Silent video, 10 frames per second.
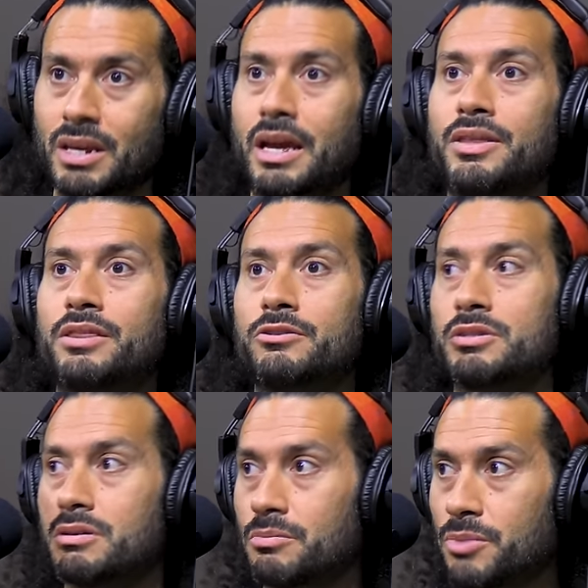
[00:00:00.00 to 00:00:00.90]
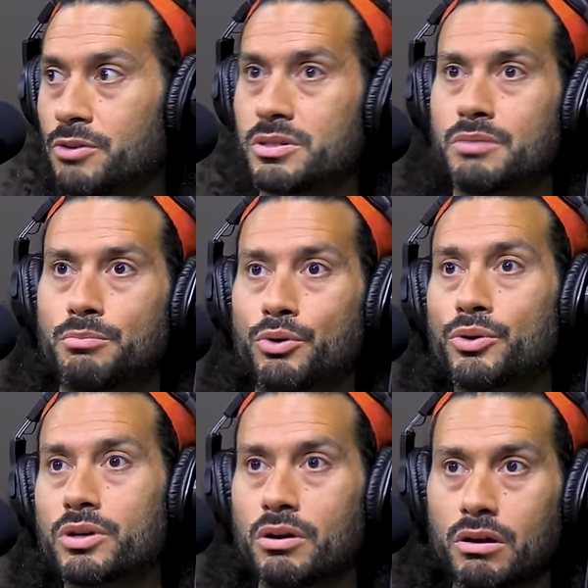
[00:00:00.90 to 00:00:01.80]
And then there's there's
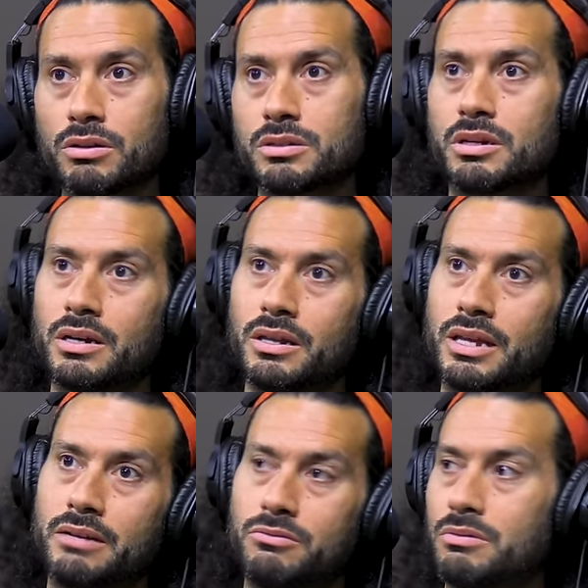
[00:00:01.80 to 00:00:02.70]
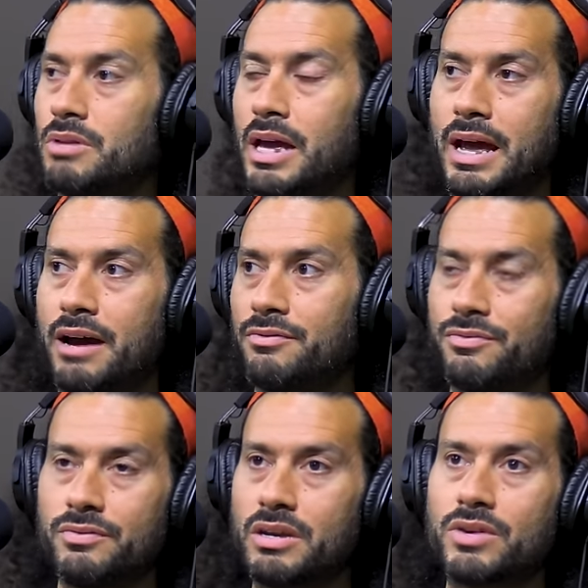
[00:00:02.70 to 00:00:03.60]
protocols that that
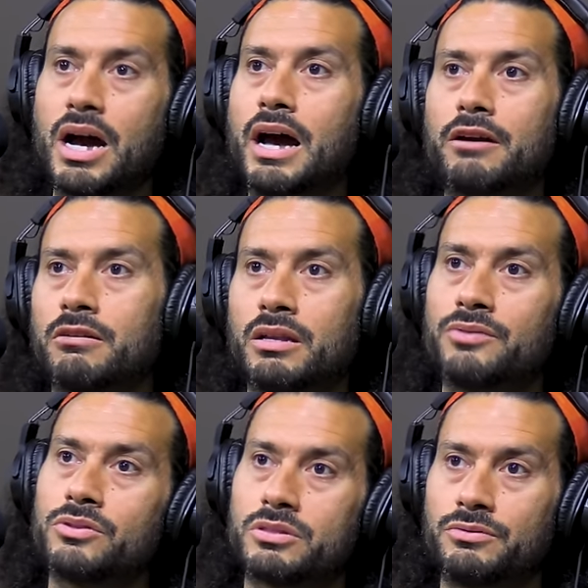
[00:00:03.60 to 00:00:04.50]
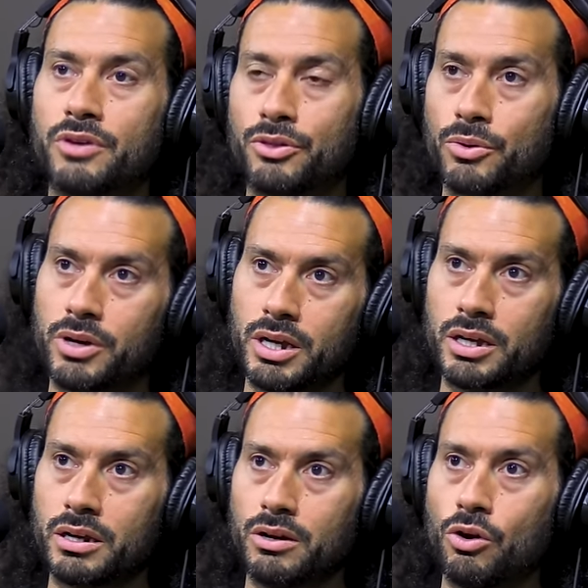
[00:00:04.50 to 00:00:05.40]
have even higher levels of authority
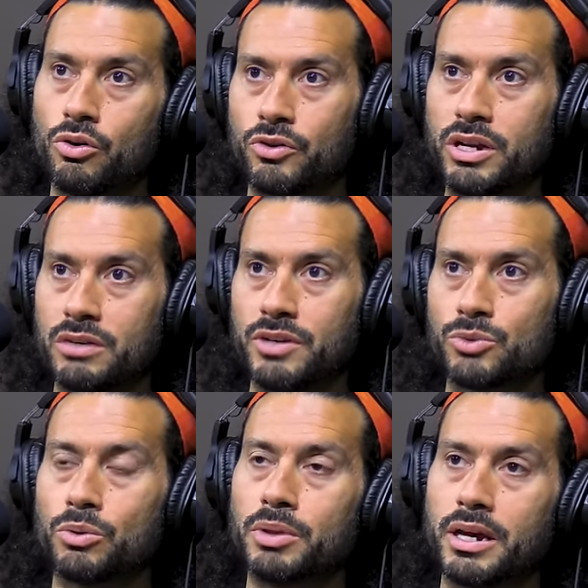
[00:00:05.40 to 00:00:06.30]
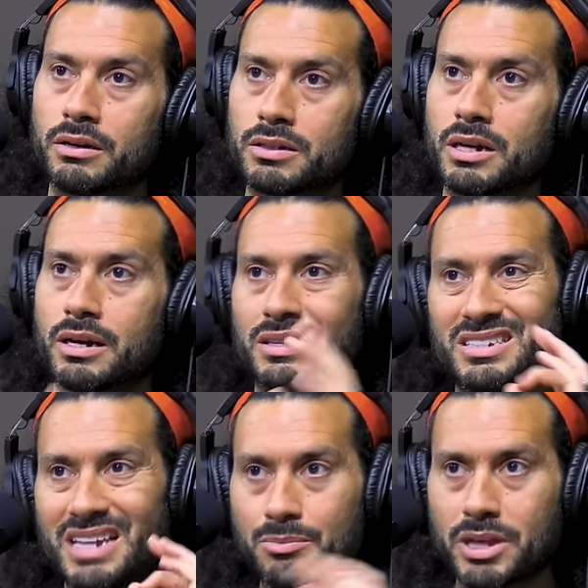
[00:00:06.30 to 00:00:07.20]
over individual players. The
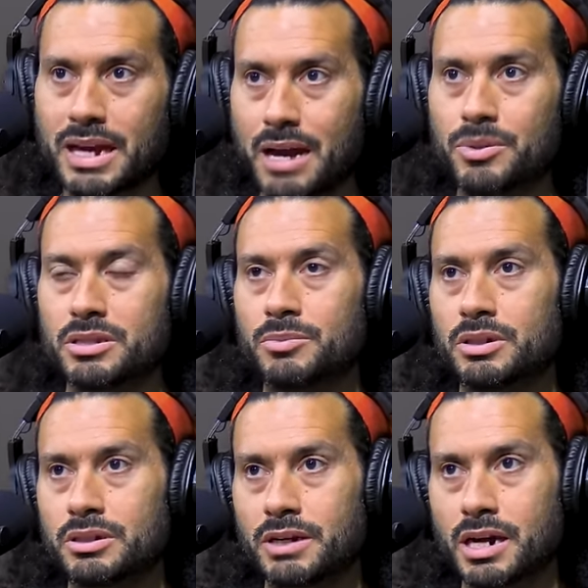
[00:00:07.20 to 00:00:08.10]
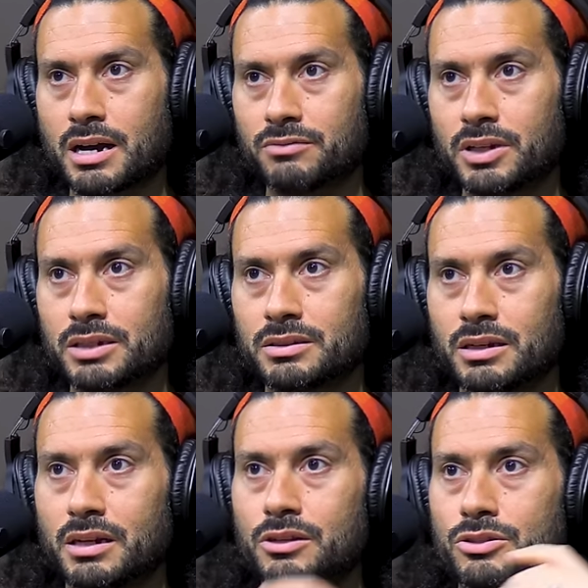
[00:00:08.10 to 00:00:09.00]
same thing happens in military conflict.
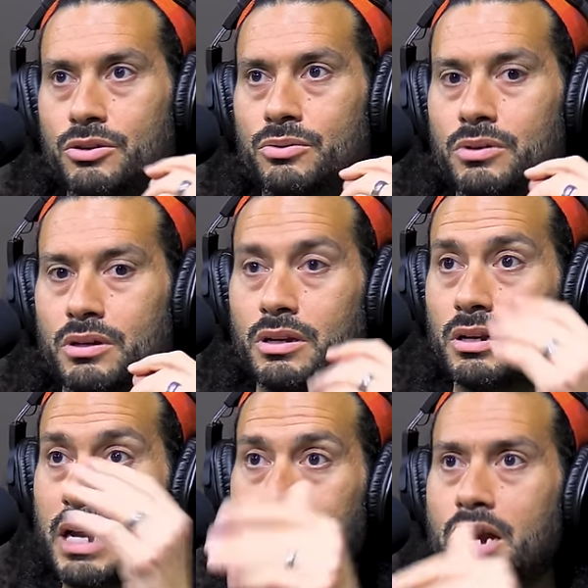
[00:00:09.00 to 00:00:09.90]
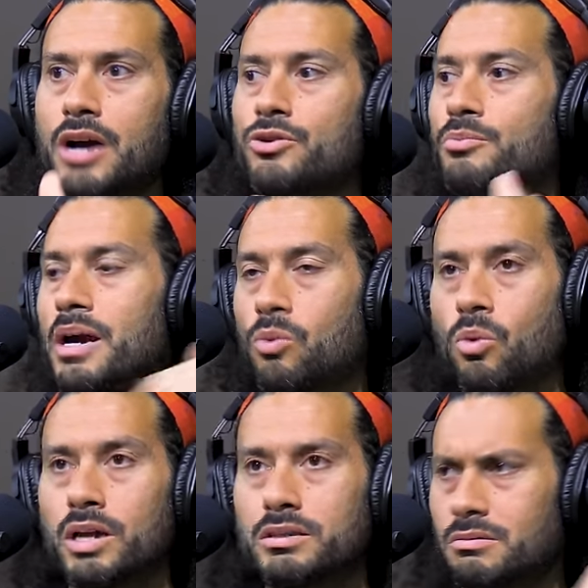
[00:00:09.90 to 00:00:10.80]
So Netanyahu might
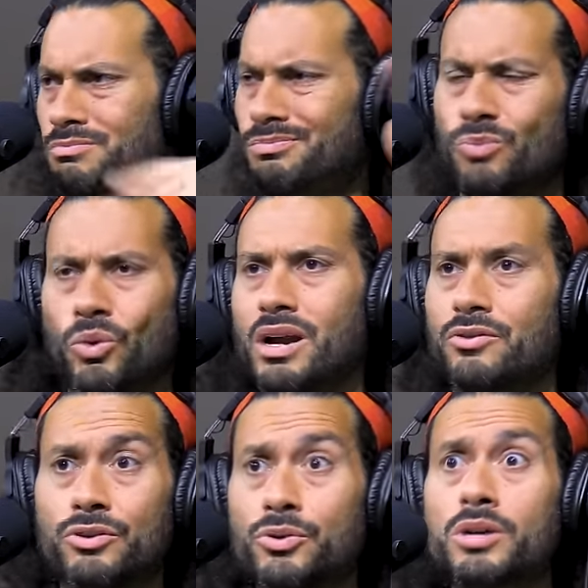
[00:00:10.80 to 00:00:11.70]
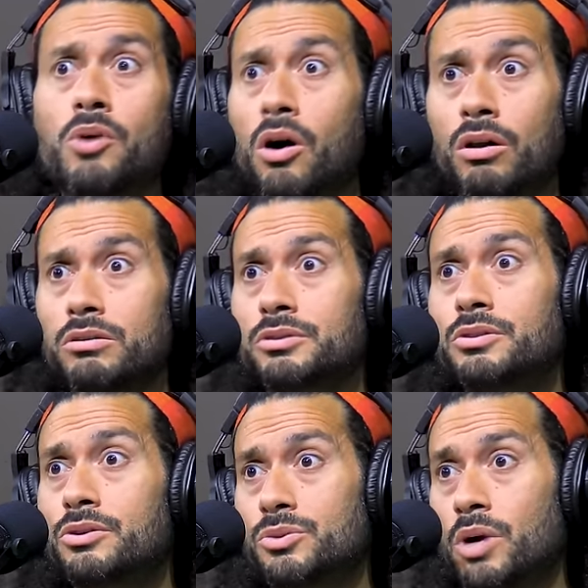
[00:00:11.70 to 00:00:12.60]
want to whatever nuke them all, who
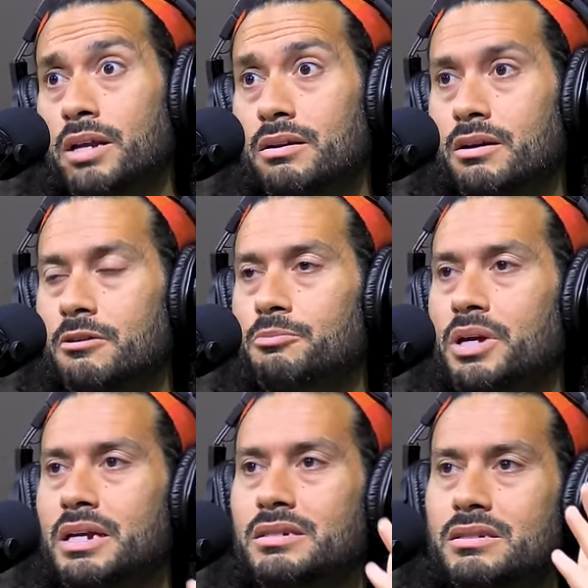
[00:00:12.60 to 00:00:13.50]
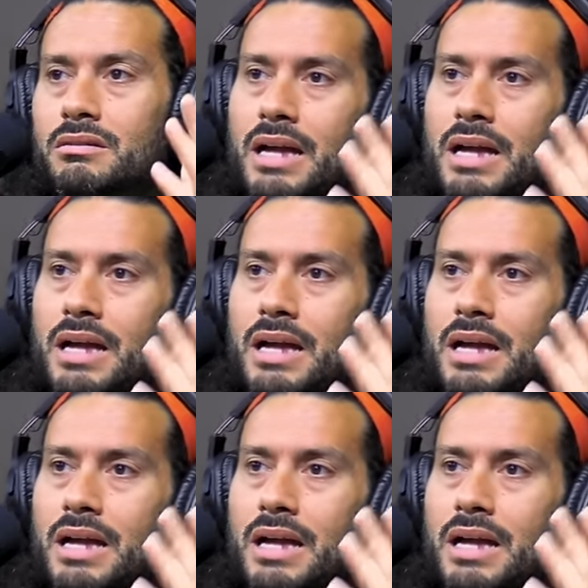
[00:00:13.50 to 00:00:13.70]
knows what, mm-hmm. but he still